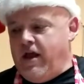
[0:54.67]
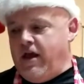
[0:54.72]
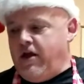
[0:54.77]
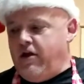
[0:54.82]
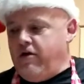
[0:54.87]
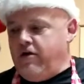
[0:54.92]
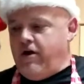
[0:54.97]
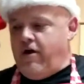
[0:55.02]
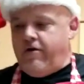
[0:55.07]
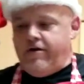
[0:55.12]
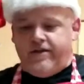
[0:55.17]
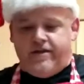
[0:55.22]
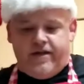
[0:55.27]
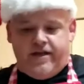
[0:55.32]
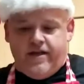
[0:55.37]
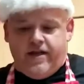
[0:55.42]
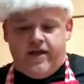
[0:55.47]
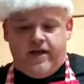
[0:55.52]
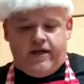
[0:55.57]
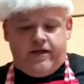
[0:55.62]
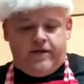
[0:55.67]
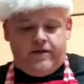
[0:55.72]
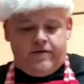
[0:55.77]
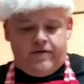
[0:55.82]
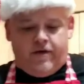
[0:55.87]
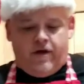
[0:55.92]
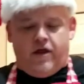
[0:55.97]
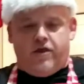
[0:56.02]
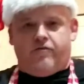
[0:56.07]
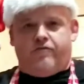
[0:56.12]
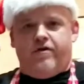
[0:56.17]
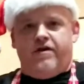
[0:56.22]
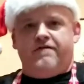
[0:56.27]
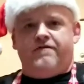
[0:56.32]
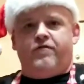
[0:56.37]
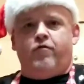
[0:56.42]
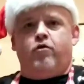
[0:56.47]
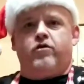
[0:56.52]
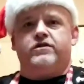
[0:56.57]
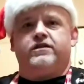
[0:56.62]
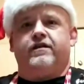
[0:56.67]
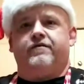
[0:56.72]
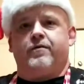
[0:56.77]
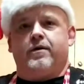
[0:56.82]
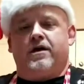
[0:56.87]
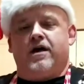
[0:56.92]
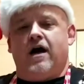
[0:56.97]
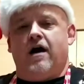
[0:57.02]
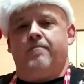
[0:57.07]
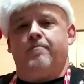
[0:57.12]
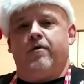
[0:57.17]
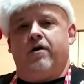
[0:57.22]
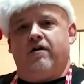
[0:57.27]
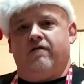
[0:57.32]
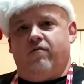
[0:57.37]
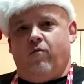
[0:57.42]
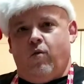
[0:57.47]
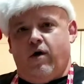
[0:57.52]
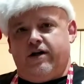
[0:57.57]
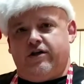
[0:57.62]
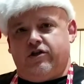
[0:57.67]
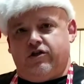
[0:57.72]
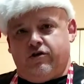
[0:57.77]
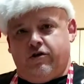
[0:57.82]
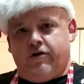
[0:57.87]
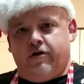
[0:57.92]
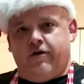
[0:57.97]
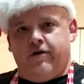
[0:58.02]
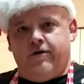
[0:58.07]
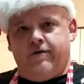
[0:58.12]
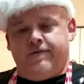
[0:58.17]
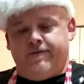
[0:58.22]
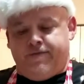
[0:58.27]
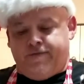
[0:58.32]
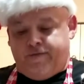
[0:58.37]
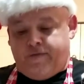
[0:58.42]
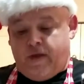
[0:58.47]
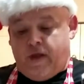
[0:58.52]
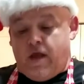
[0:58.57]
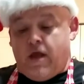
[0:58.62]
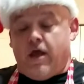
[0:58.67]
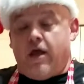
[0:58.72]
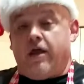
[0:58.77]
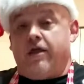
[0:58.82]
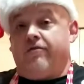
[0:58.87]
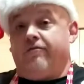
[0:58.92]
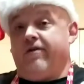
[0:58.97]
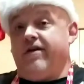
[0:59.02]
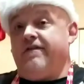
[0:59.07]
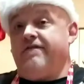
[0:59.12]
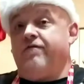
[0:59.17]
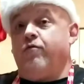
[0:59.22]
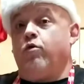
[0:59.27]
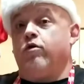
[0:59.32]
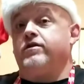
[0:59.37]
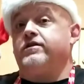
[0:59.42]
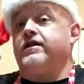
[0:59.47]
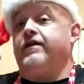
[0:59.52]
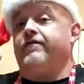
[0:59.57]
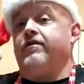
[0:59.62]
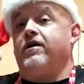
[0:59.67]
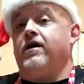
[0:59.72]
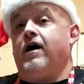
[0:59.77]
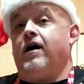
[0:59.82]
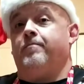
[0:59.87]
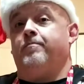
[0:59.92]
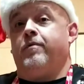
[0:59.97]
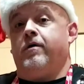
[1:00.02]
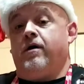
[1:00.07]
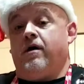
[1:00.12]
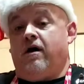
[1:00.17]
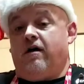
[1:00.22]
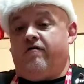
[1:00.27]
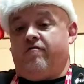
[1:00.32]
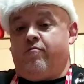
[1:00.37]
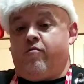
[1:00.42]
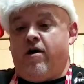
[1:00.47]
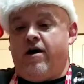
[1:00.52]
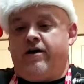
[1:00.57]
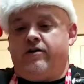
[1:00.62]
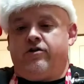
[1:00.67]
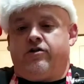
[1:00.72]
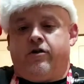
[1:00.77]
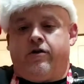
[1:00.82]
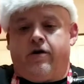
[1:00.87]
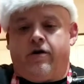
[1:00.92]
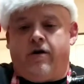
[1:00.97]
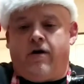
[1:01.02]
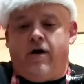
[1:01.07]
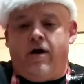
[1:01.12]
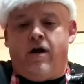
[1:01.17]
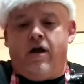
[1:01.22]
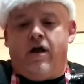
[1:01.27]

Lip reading: You're going to need 3/4 of a cup of white sugar, 3/4 of a cup of brown sugar.